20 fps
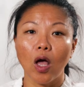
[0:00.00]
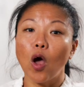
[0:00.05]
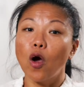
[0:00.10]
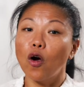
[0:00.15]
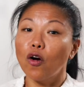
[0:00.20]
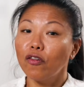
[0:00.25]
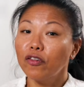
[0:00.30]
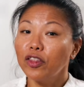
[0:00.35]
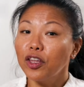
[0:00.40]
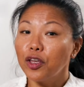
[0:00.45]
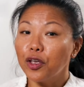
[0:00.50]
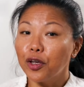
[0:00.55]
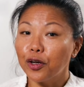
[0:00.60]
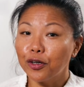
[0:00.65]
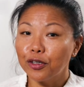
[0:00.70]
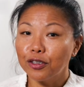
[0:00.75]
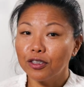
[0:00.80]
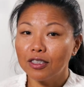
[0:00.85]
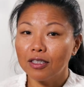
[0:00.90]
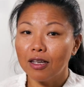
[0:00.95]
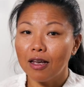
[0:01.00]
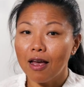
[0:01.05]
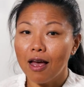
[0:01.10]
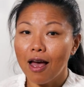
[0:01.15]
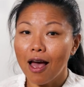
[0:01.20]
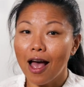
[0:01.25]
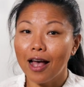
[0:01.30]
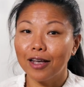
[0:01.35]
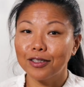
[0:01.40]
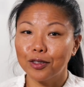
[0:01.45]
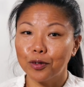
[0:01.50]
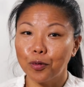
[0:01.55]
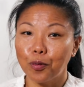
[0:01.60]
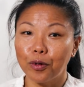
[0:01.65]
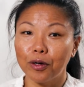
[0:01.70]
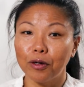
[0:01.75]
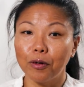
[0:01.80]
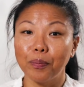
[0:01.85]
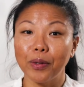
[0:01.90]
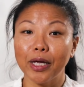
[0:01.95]
Over the years, as the
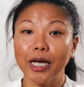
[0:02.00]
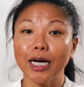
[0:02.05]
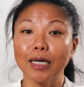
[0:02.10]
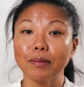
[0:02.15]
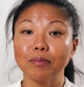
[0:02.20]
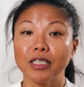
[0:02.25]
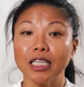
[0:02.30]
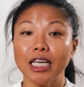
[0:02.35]
world becomes